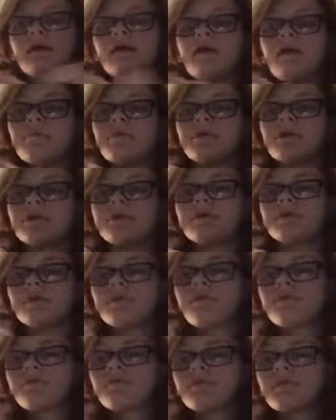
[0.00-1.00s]
I'm pretty sure
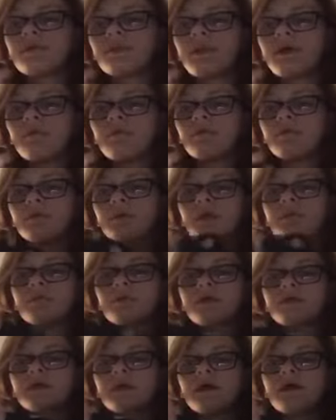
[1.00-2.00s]
this was in like one of my
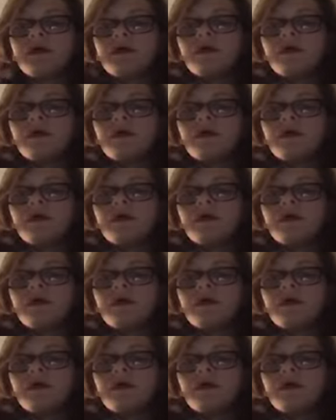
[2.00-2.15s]
birthday